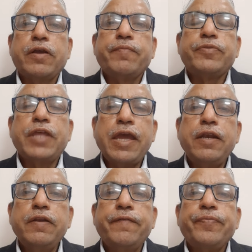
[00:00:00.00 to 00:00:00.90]

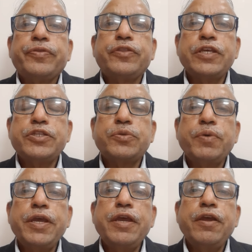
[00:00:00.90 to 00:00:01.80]
Then this
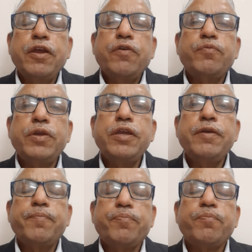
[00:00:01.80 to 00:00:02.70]
way
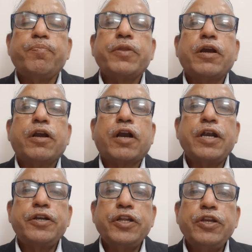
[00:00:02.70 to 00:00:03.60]
we
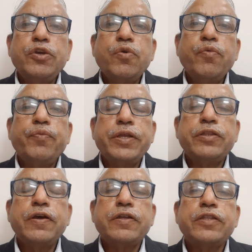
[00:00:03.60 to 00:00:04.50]
continue with
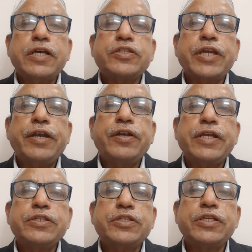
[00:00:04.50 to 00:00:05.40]
the
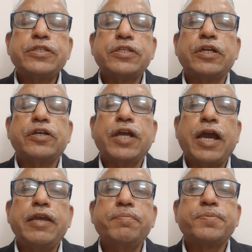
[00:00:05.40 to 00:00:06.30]
sentences
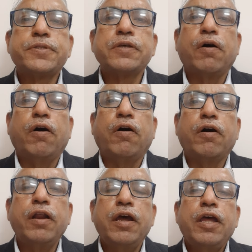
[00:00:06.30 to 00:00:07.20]
types
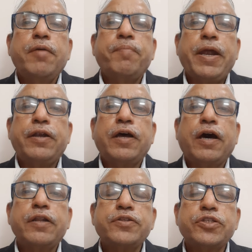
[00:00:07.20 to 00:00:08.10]
or
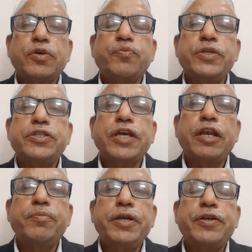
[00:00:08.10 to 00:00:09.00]
patterns. We
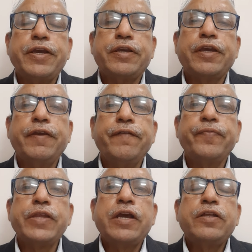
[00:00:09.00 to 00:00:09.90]
shall be
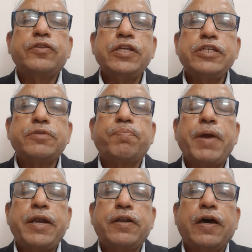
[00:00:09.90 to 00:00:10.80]
taking these
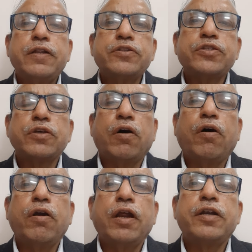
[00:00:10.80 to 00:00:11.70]
patterns
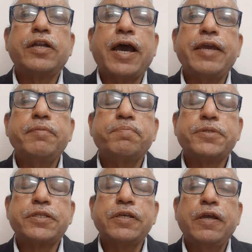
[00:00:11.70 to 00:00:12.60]
or
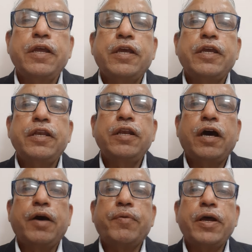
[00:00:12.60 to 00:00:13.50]
types in
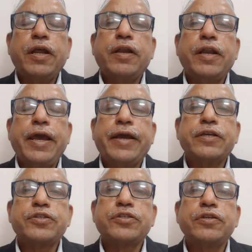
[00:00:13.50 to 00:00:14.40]
our
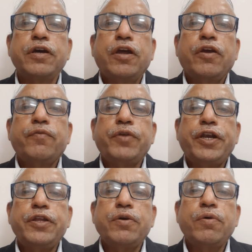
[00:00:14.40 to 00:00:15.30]
next
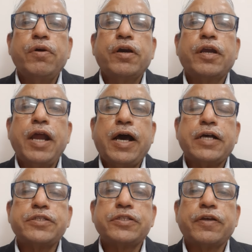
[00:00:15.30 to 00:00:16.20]
video
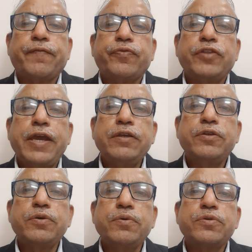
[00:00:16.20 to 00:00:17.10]
class. Thank
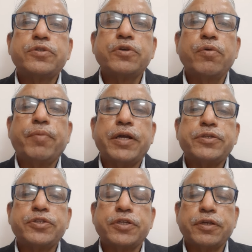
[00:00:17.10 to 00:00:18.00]
you so
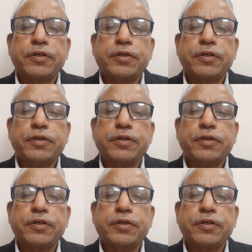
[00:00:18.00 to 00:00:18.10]
much.